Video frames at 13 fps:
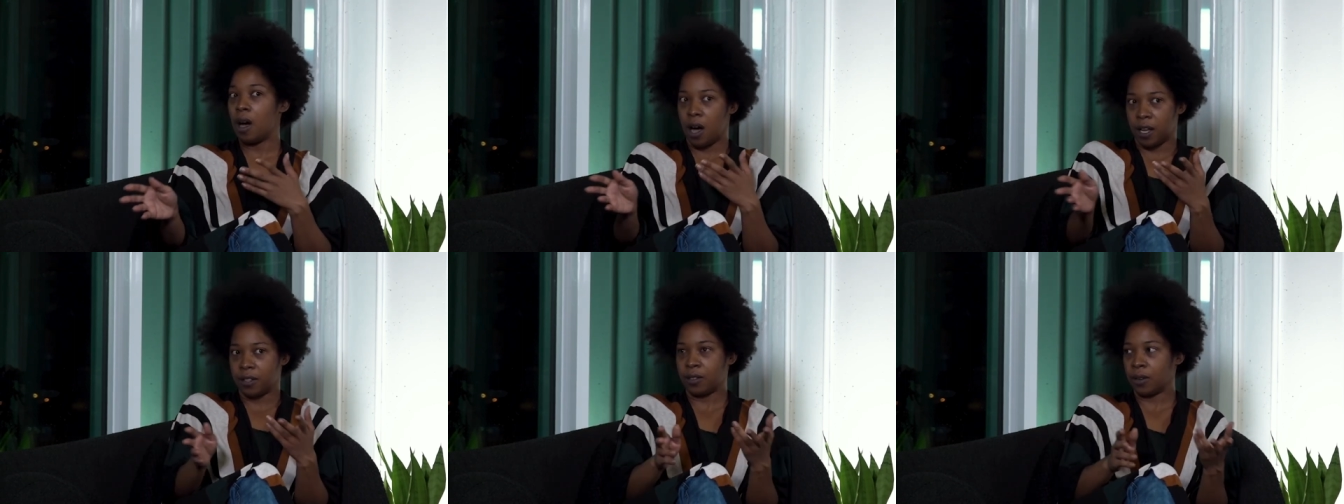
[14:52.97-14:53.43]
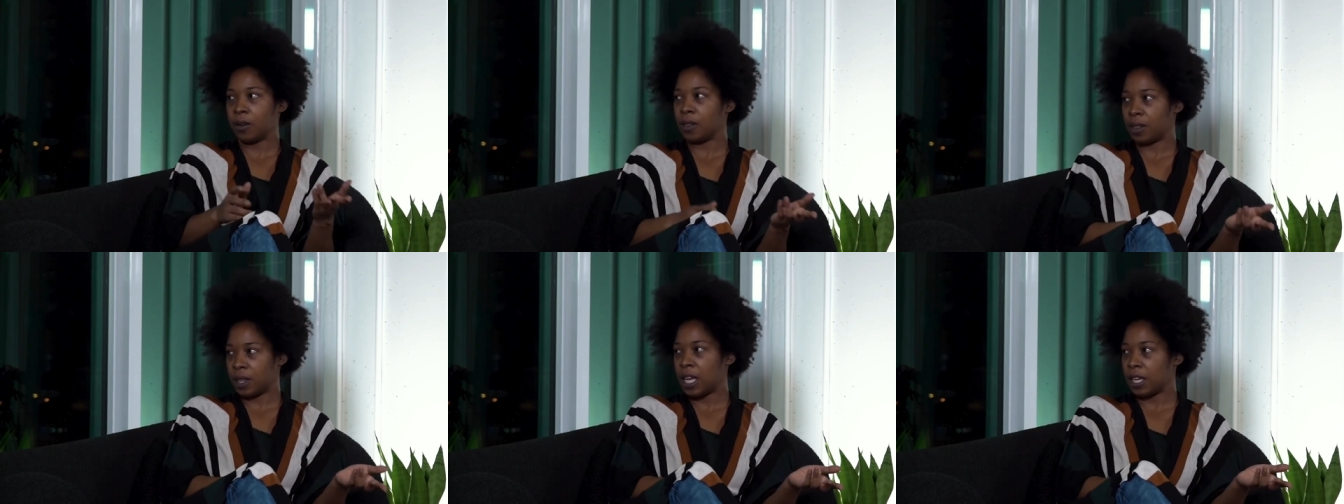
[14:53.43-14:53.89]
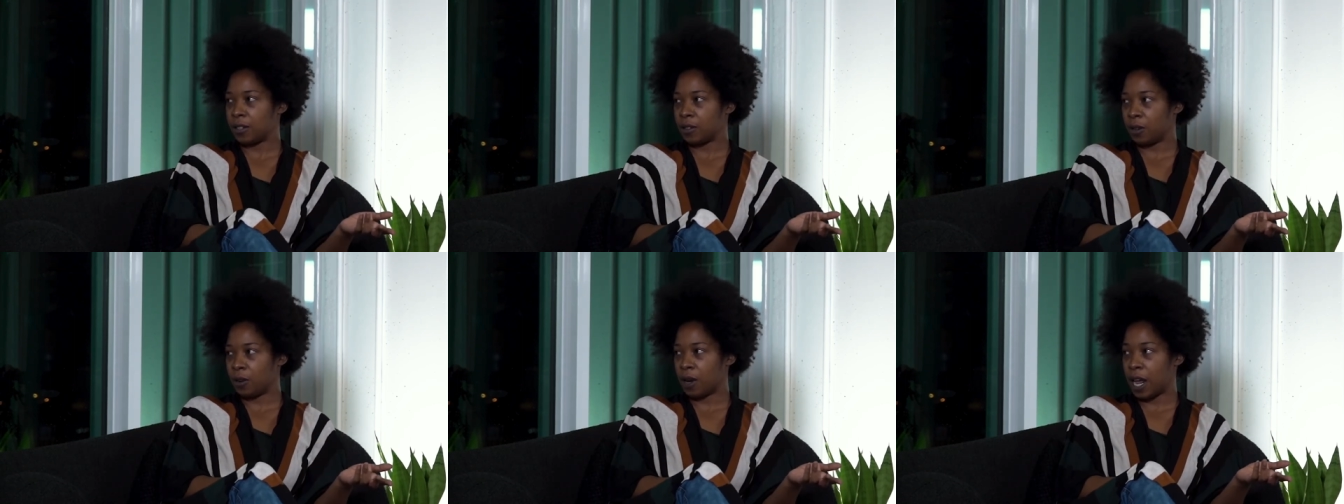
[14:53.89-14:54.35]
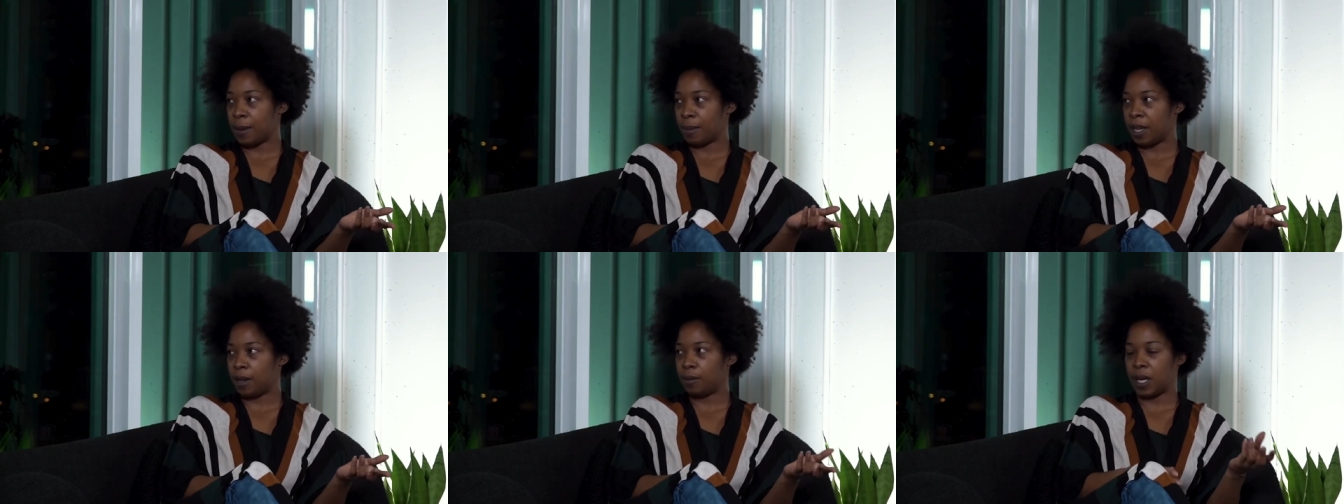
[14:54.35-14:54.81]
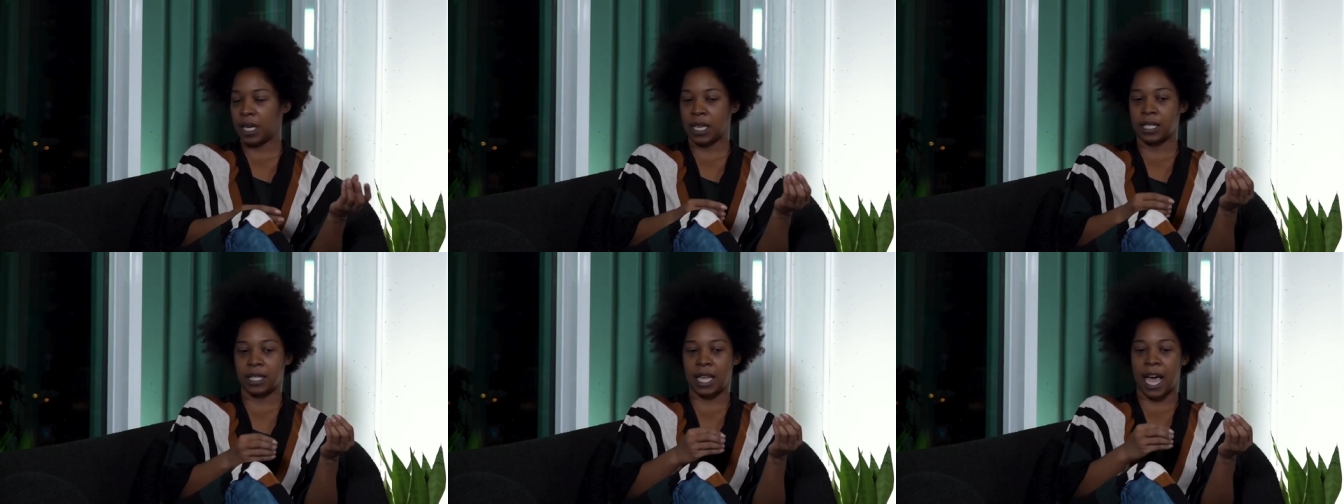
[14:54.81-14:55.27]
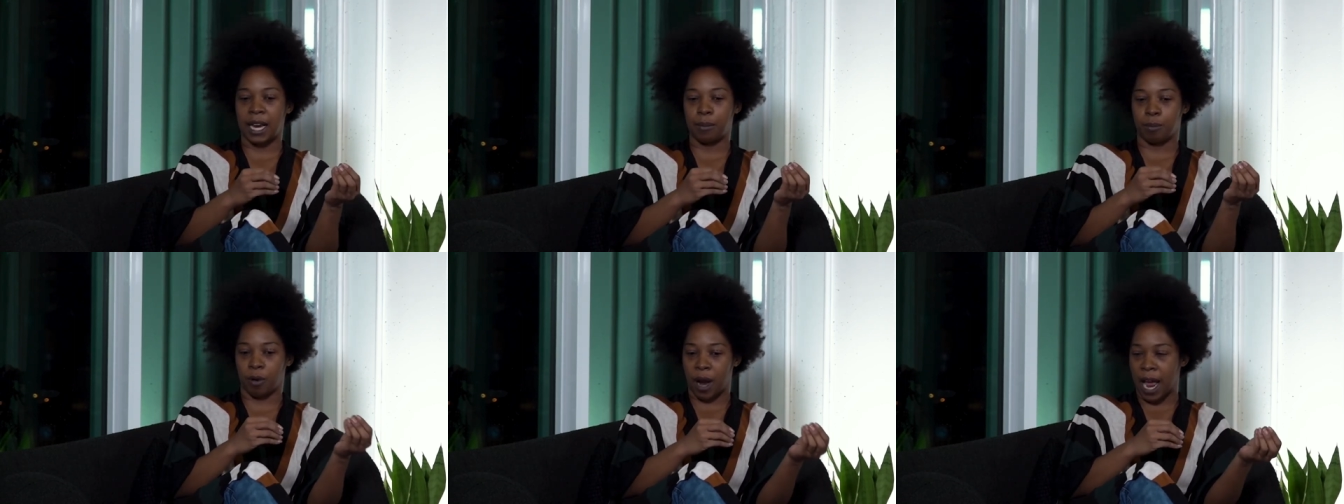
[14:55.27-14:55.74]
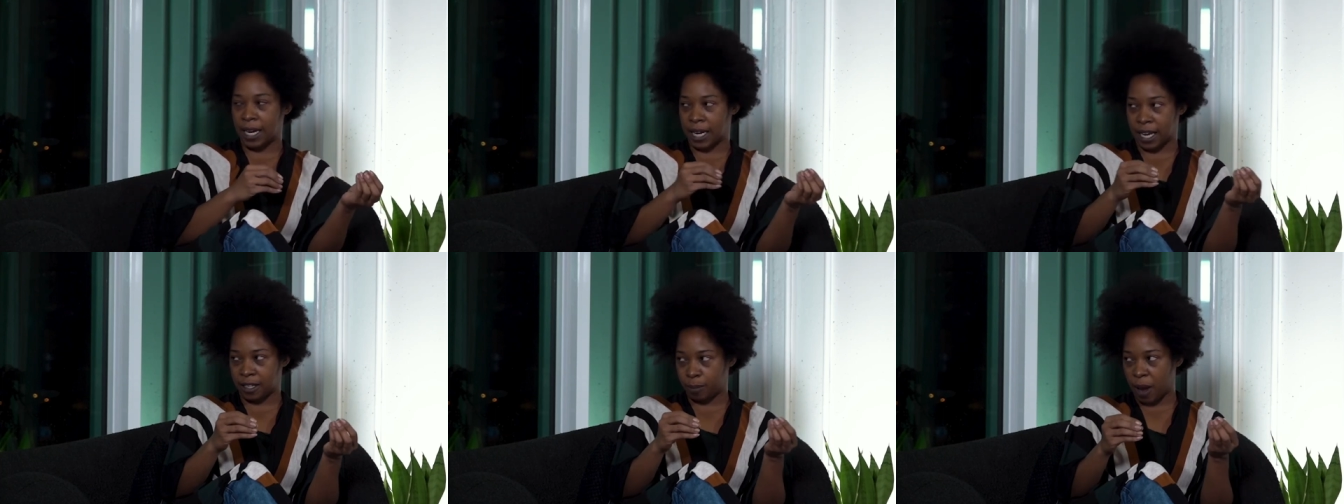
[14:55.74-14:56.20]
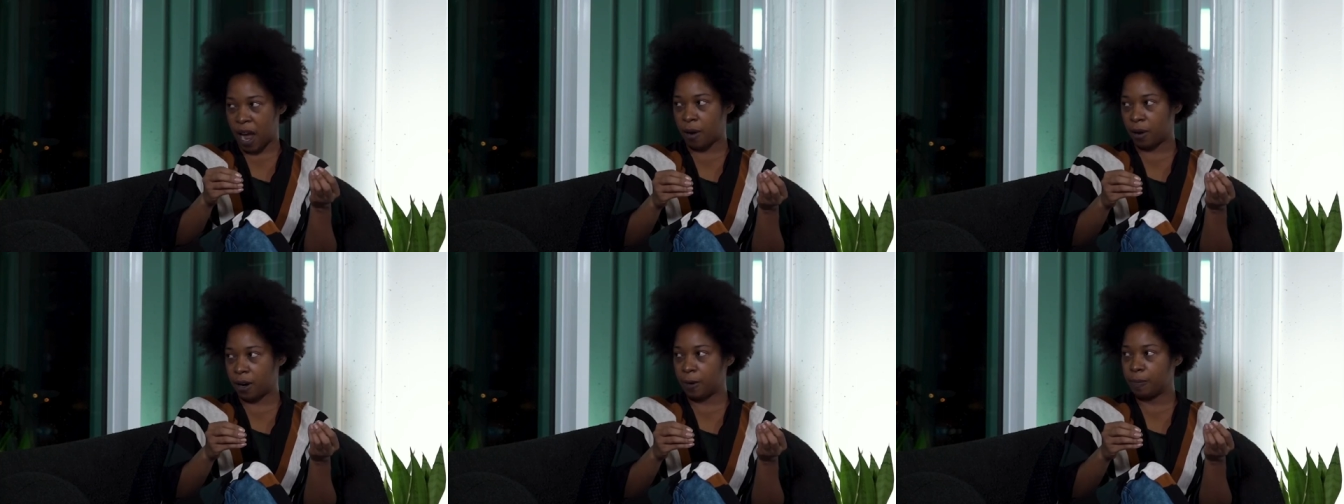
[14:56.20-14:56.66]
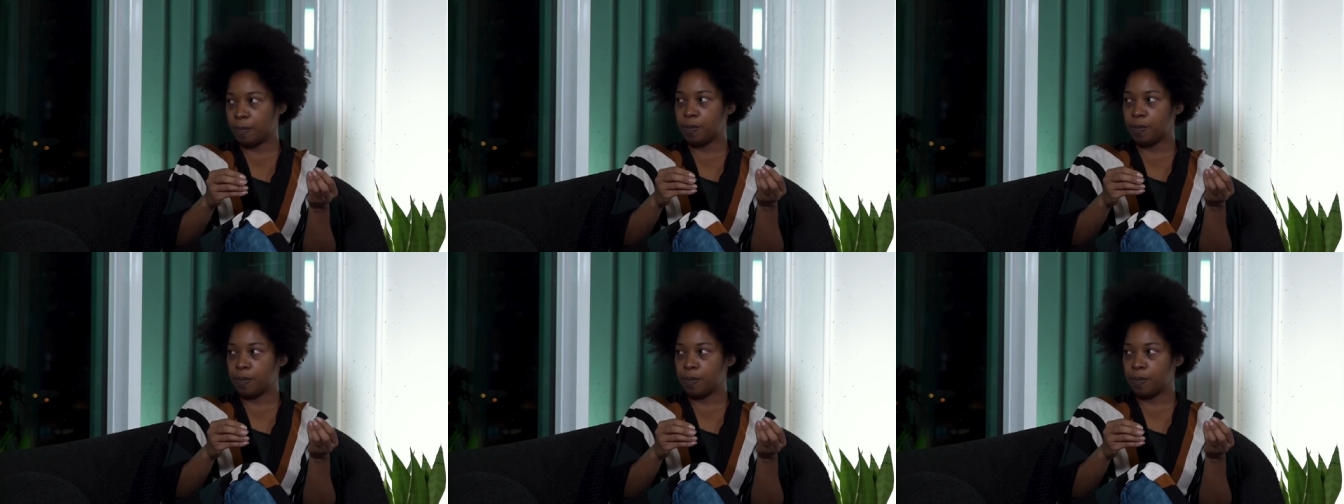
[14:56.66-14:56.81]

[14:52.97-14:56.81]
on certain things, you know what I mm-hmm. mean? Mm -hmm. Because that brand has power.